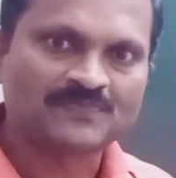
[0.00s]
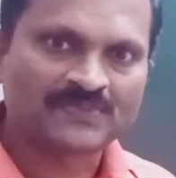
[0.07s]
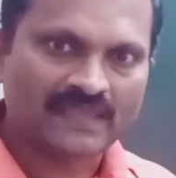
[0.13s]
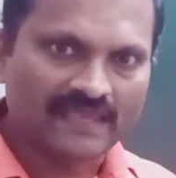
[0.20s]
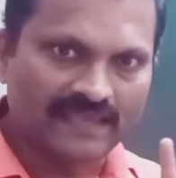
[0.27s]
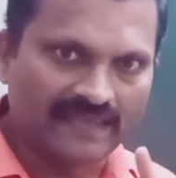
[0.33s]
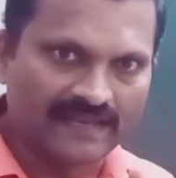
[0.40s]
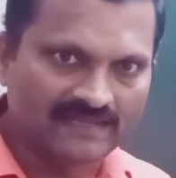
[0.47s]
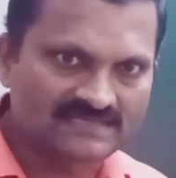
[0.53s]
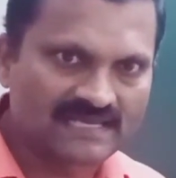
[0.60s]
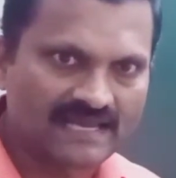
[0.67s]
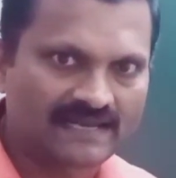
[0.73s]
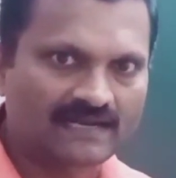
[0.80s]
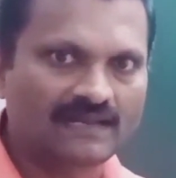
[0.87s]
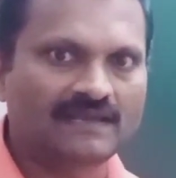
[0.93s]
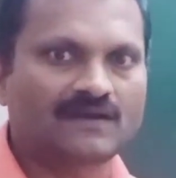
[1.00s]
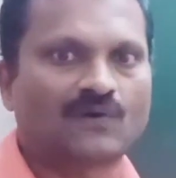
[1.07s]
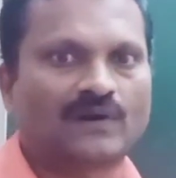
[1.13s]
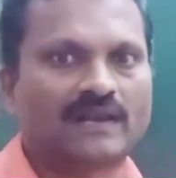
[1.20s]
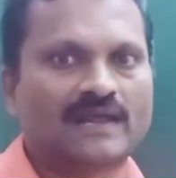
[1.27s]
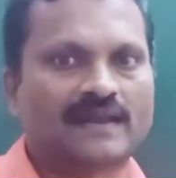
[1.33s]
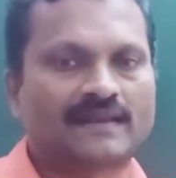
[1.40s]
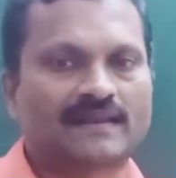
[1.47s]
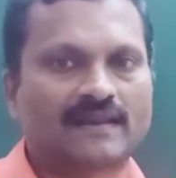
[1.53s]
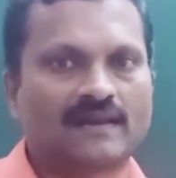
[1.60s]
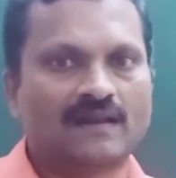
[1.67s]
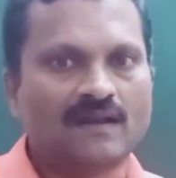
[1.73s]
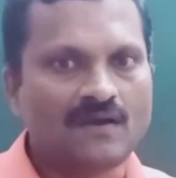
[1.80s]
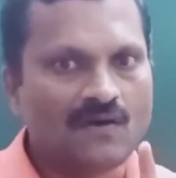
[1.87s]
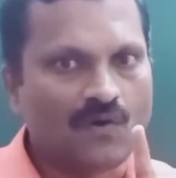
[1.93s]
In cyclic
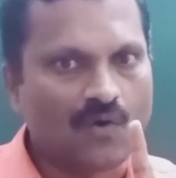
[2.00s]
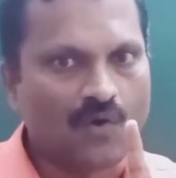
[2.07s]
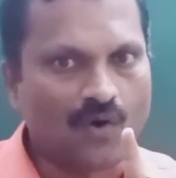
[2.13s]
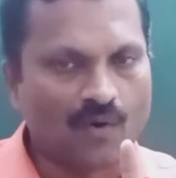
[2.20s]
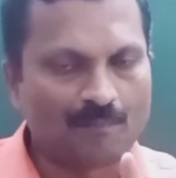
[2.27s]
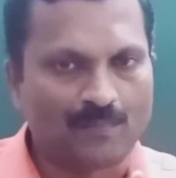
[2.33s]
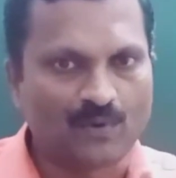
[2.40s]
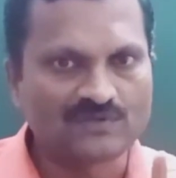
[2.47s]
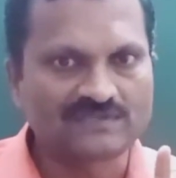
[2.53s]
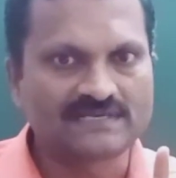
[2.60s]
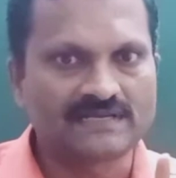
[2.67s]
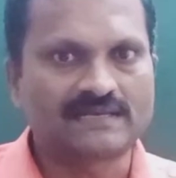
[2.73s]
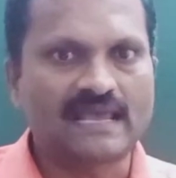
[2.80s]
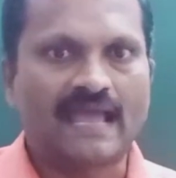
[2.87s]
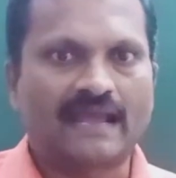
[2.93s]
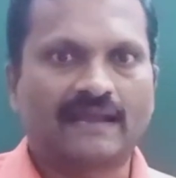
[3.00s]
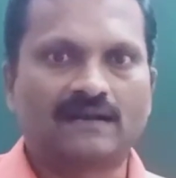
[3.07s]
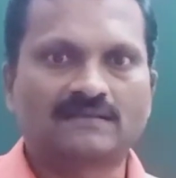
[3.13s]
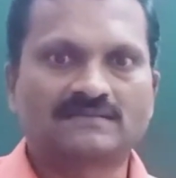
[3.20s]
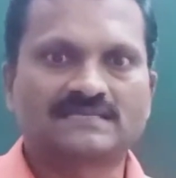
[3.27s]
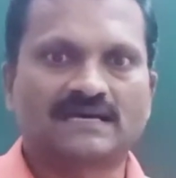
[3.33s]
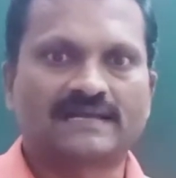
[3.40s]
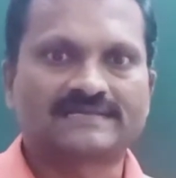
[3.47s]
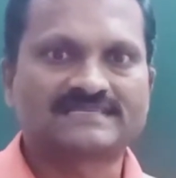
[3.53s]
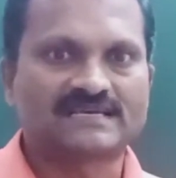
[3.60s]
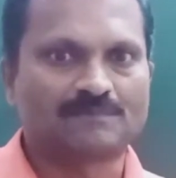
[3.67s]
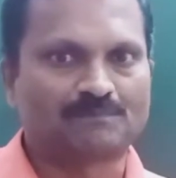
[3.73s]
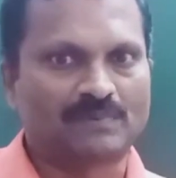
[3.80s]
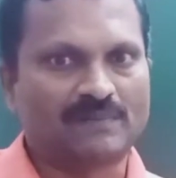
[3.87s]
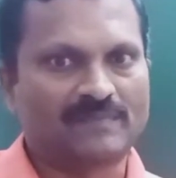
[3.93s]
quadrilateral, opposite angles are
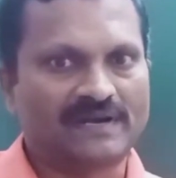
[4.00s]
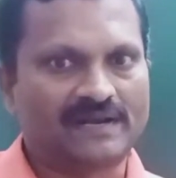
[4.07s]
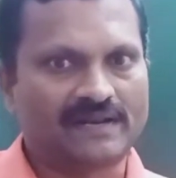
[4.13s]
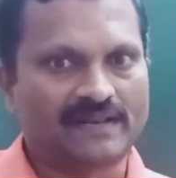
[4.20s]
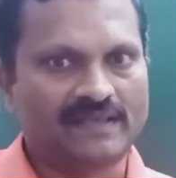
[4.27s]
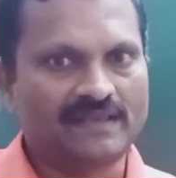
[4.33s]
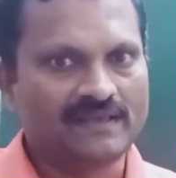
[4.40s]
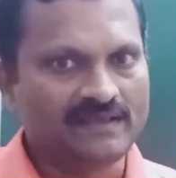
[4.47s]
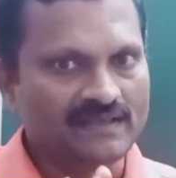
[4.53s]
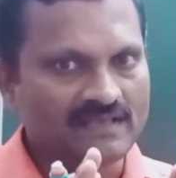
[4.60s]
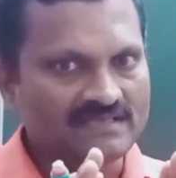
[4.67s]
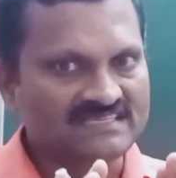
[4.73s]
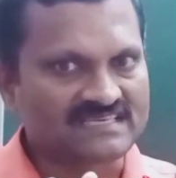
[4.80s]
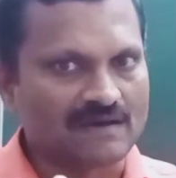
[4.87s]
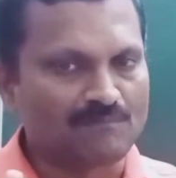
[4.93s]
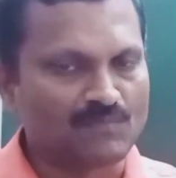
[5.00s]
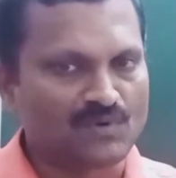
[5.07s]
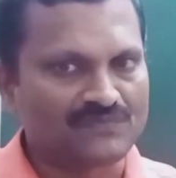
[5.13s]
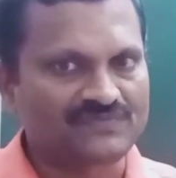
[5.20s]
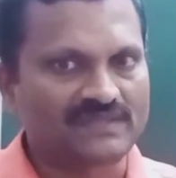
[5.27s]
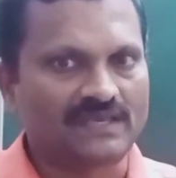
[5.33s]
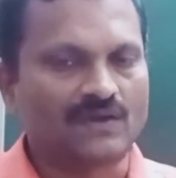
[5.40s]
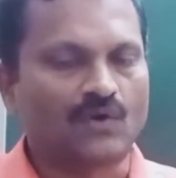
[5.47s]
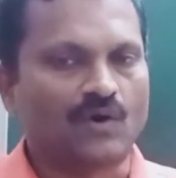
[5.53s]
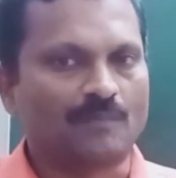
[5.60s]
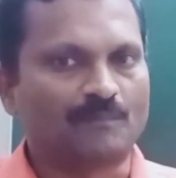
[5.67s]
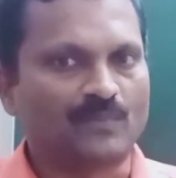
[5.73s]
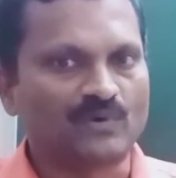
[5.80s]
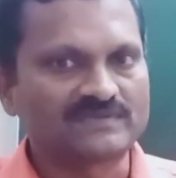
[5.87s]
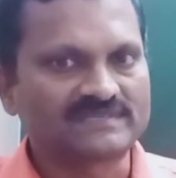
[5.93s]
supplementary. Sum of the
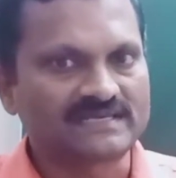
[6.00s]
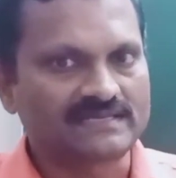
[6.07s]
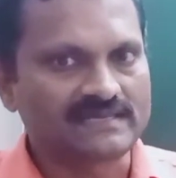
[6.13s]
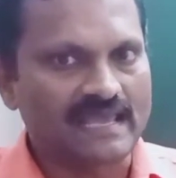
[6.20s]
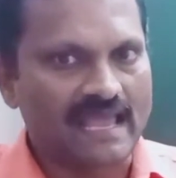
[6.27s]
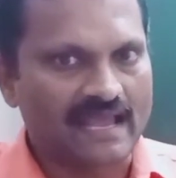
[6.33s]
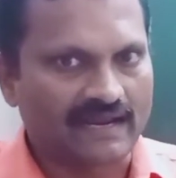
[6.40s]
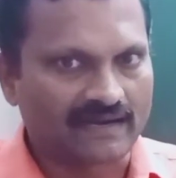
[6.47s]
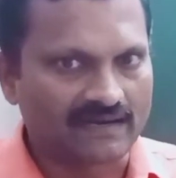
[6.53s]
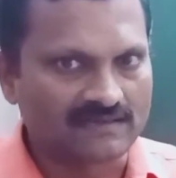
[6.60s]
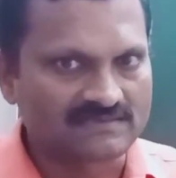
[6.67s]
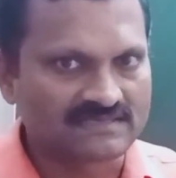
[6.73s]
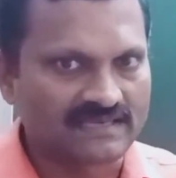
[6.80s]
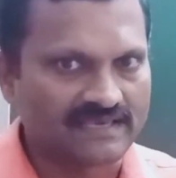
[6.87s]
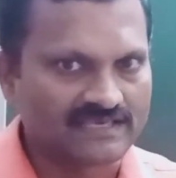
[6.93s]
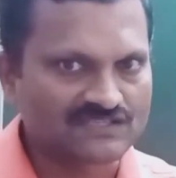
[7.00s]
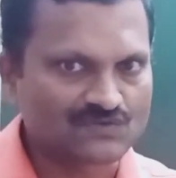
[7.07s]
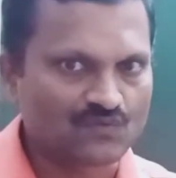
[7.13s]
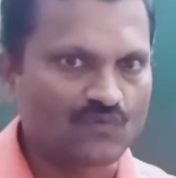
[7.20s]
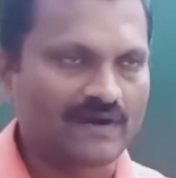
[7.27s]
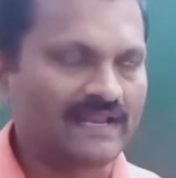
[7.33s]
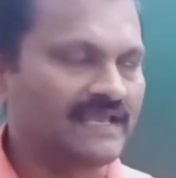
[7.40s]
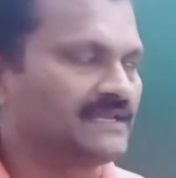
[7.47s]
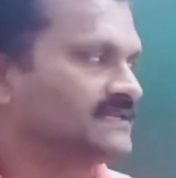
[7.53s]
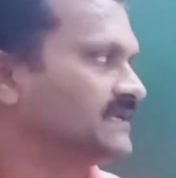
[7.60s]
opposite angles is 180